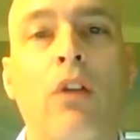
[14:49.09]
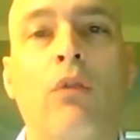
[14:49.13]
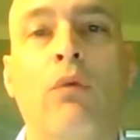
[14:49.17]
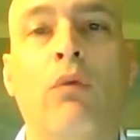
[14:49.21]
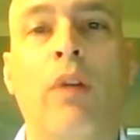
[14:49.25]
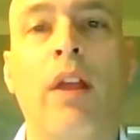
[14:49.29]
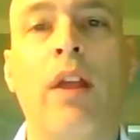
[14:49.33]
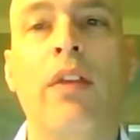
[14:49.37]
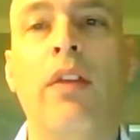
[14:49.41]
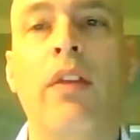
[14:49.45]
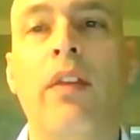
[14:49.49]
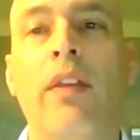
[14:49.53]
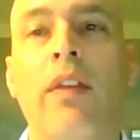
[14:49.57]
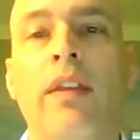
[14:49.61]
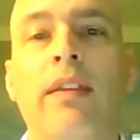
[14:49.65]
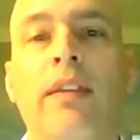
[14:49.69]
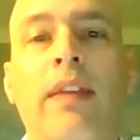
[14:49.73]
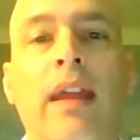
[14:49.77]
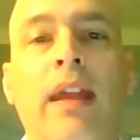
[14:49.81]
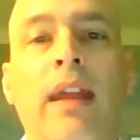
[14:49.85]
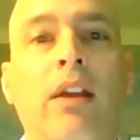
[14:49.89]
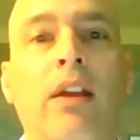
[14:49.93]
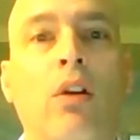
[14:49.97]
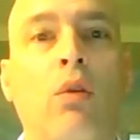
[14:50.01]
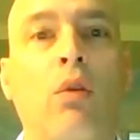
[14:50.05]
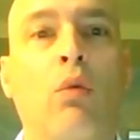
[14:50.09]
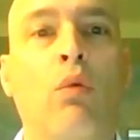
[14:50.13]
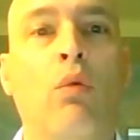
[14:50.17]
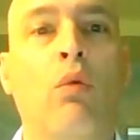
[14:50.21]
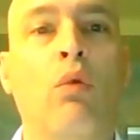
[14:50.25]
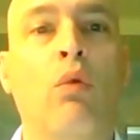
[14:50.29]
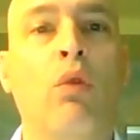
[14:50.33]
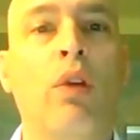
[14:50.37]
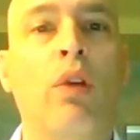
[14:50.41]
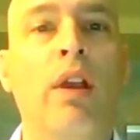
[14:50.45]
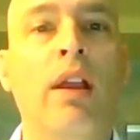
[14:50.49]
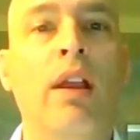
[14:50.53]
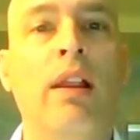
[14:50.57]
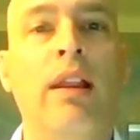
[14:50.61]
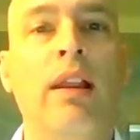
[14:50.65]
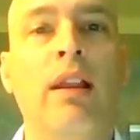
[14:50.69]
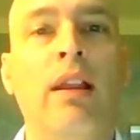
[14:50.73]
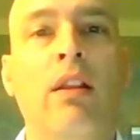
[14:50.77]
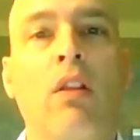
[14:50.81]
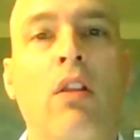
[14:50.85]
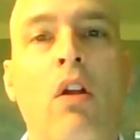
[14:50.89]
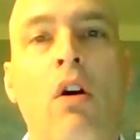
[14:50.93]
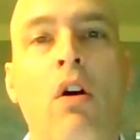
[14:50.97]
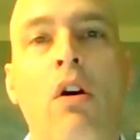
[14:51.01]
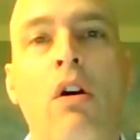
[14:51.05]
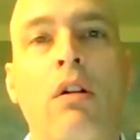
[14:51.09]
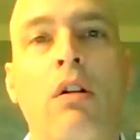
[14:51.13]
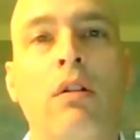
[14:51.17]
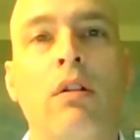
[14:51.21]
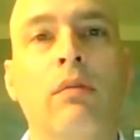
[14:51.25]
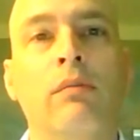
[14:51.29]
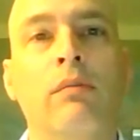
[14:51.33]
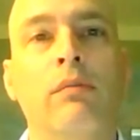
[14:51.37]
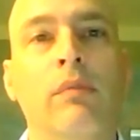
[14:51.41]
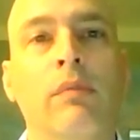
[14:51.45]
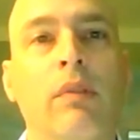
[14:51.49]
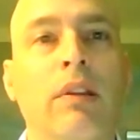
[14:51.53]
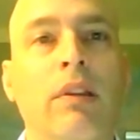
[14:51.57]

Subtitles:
rather than taking a really long